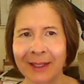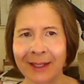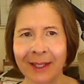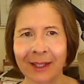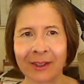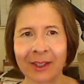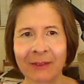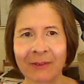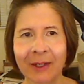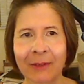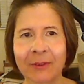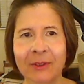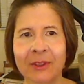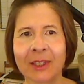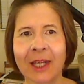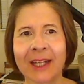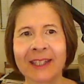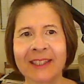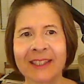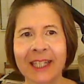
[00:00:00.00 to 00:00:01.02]
I don't even have to
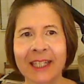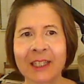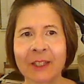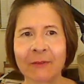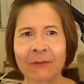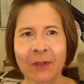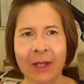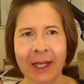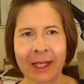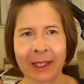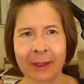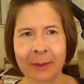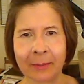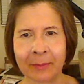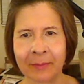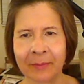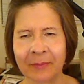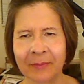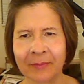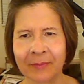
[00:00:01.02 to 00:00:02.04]
identify him.